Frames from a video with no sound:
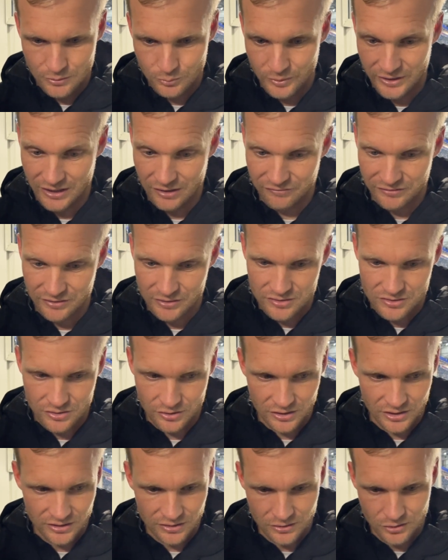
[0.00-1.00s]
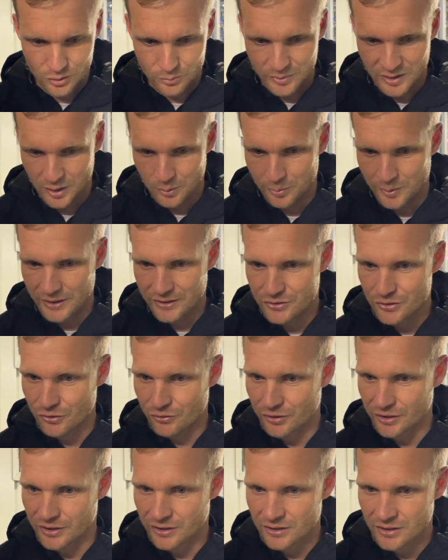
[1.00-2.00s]
We haven't, so then you look bigger
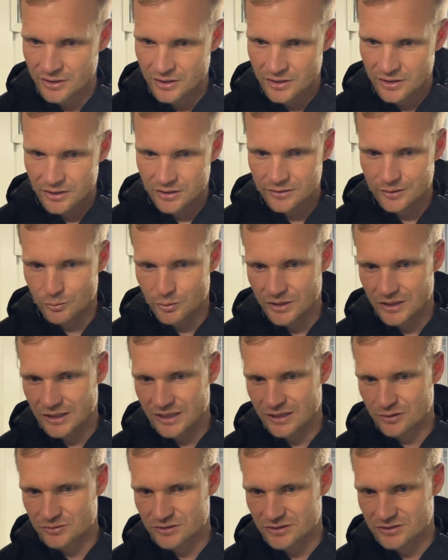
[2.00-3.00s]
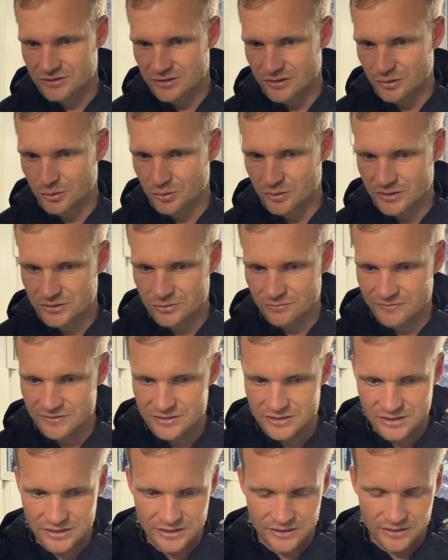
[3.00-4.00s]
picture, and what it allows us to do is
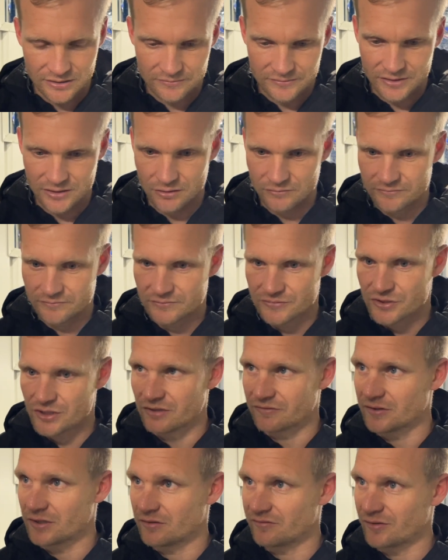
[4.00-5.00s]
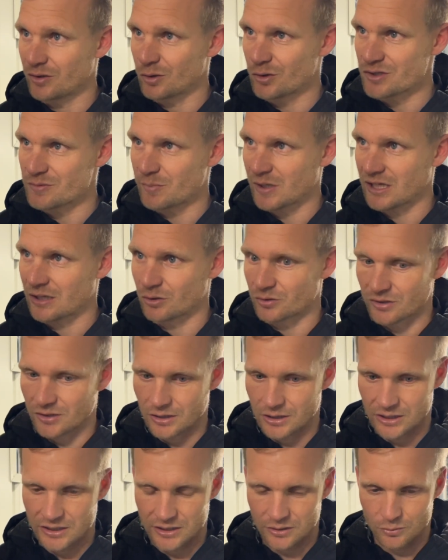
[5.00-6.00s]
obviously, you know, shift our focus back onto
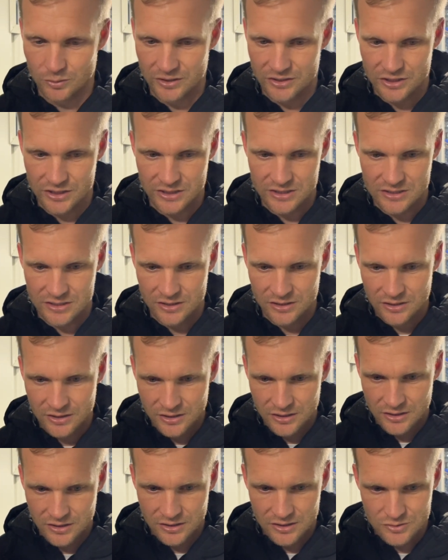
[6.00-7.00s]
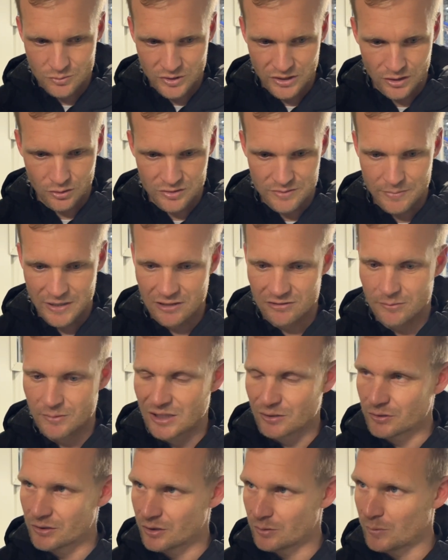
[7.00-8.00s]
the league, which is, as we know, is
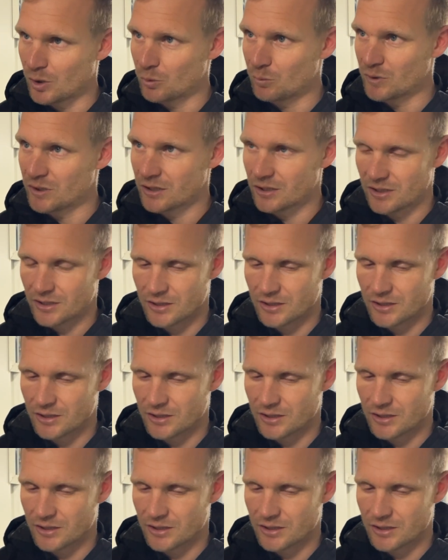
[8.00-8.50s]
paramount at the moment.